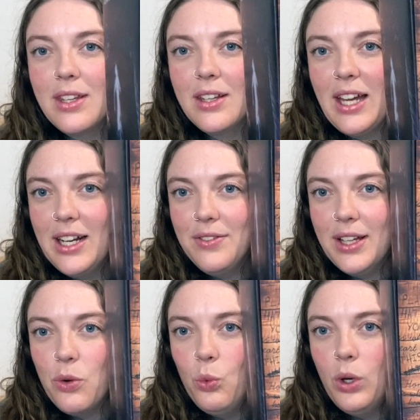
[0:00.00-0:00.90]
kind of
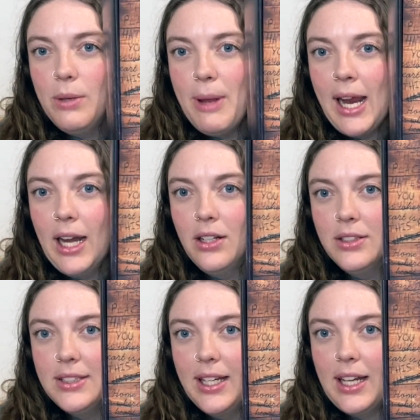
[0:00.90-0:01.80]
like wood
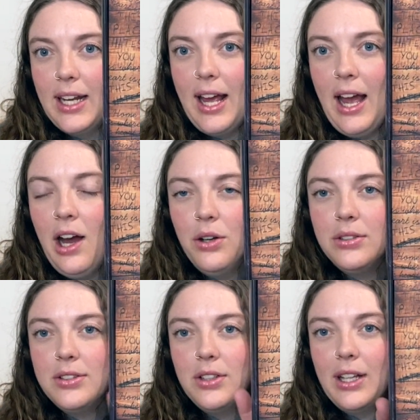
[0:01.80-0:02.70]
panels, like in a
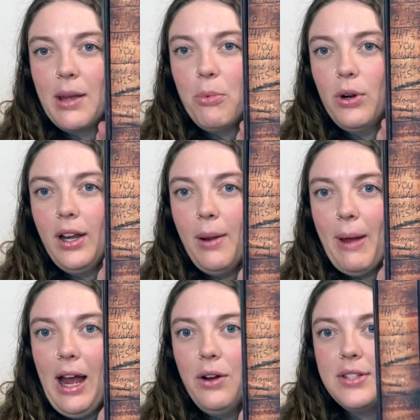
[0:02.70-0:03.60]
house or like a boarded up
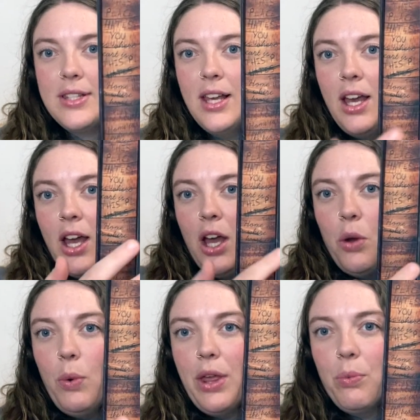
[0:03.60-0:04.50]
house
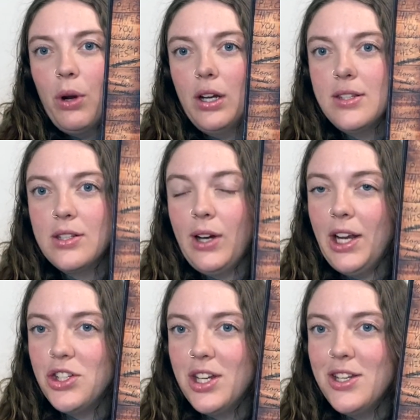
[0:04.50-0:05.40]
with words
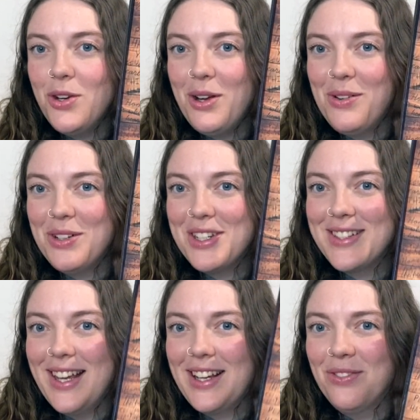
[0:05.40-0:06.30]
scratched into it, which is
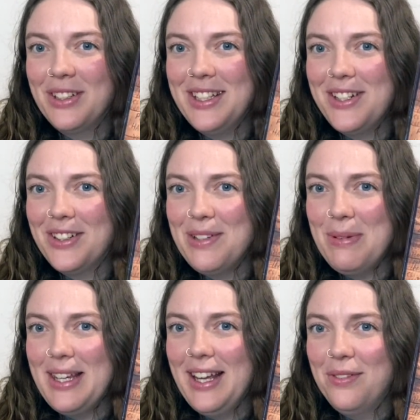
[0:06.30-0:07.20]
like really
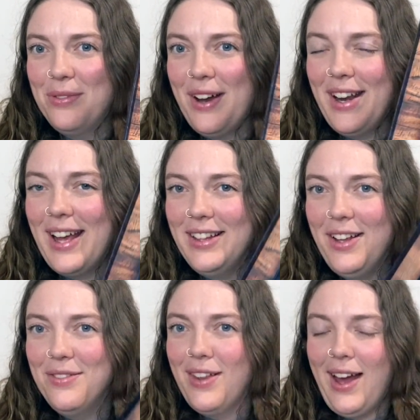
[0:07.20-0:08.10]
creepy and fun. I
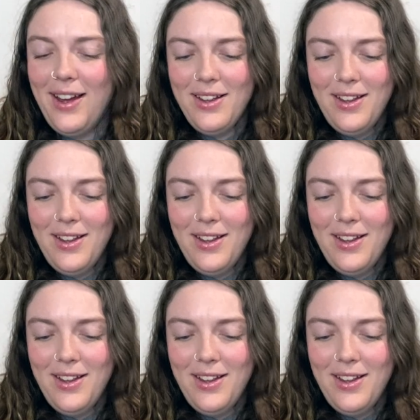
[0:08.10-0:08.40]
love that.